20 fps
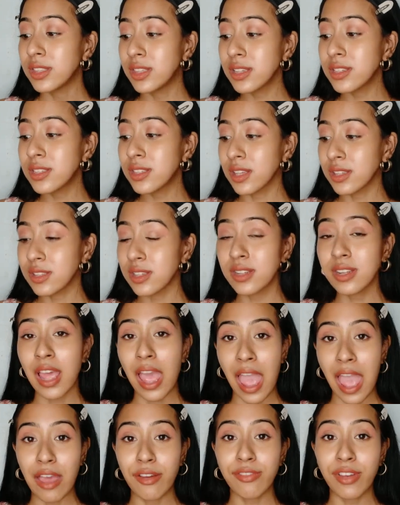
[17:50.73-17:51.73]
this doesn't
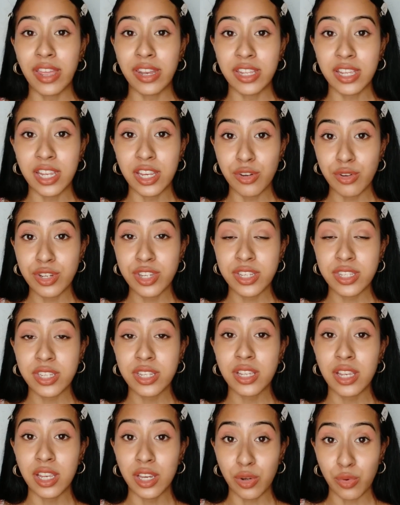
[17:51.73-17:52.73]
have any
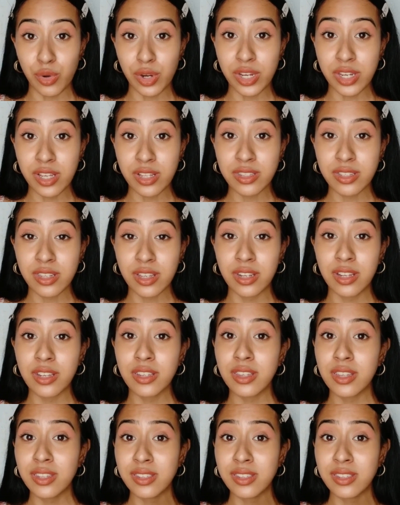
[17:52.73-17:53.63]
irritating ingredients in it.